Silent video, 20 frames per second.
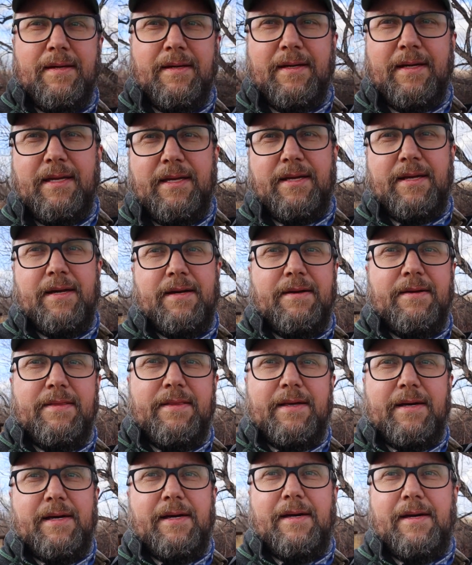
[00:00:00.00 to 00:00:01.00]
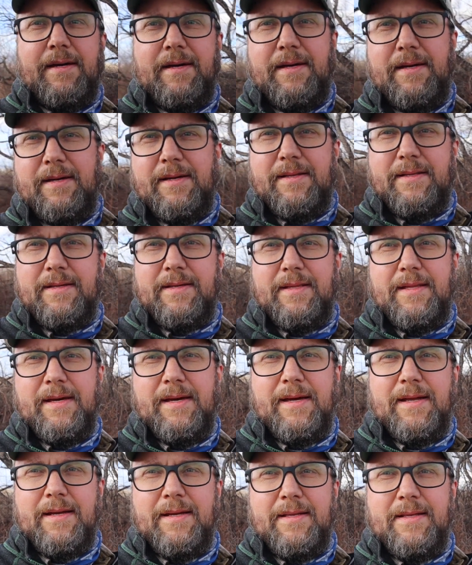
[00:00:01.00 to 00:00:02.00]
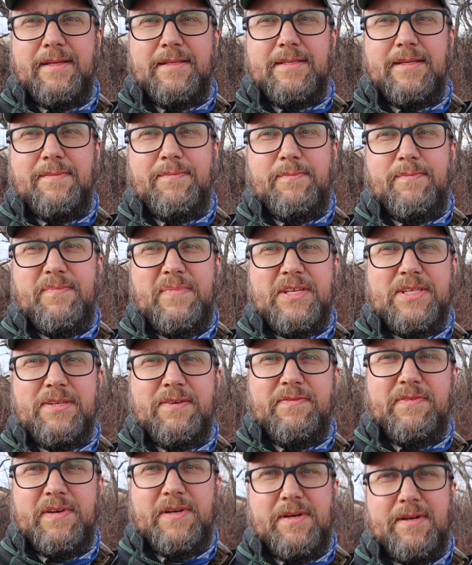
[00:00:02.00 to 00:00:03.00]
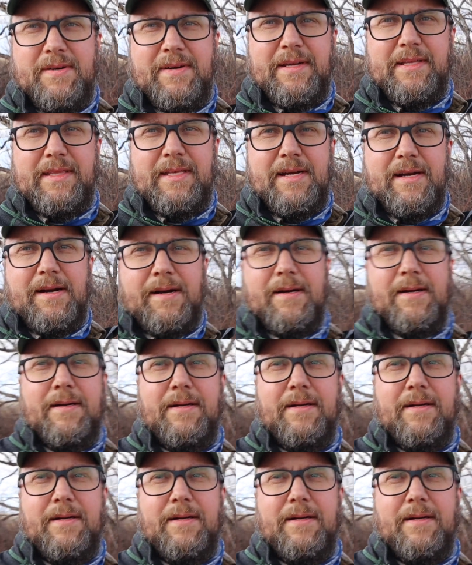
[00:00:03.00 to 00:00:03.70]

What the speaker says: Can you hear the, look at that, that's a photo right there.